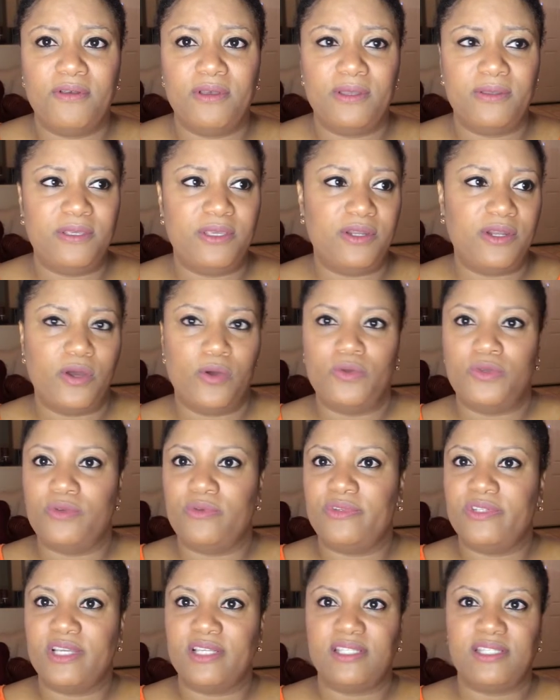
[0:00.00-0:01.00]
you
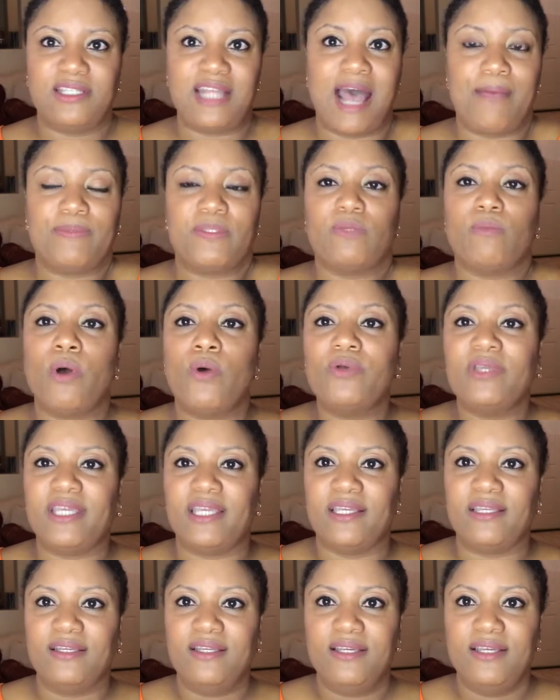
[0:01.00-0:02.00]
just stopped
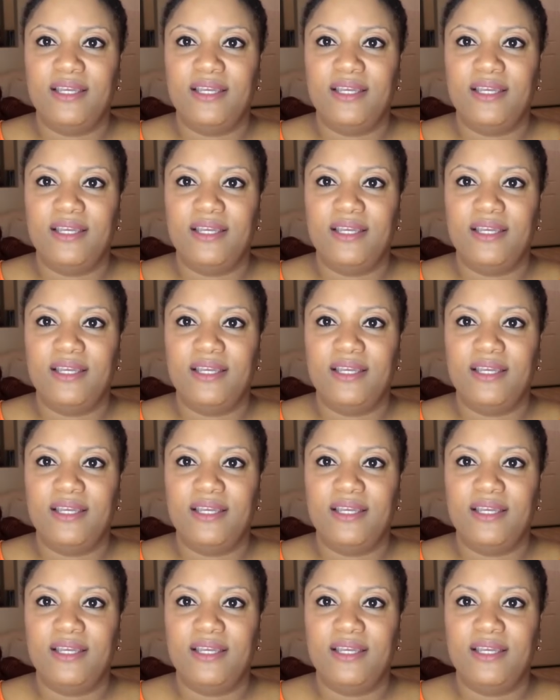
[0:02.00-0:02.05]
smoking